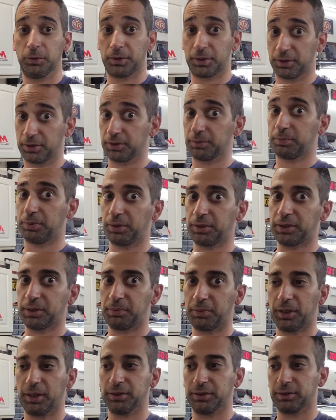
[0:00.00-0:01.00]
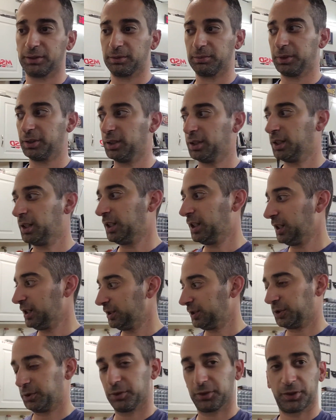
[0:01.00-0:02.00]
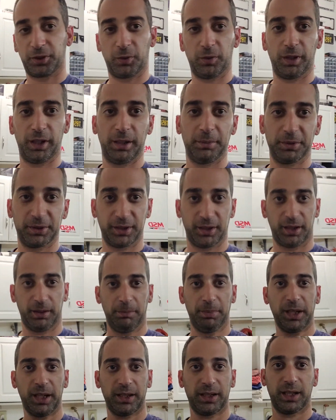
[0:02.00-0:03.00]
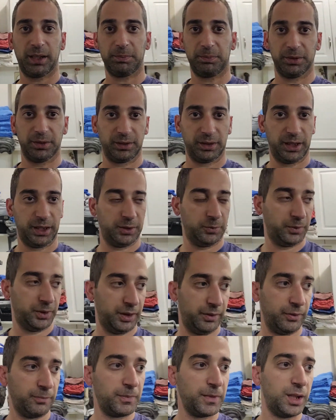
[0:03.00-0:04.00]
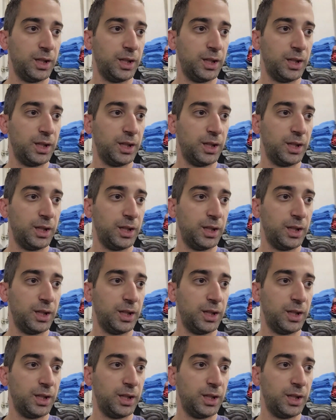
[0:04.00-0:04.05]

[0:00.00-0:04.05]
which is pretty surprising to me. You can just go on Amazon and buy that, but hey, whatever.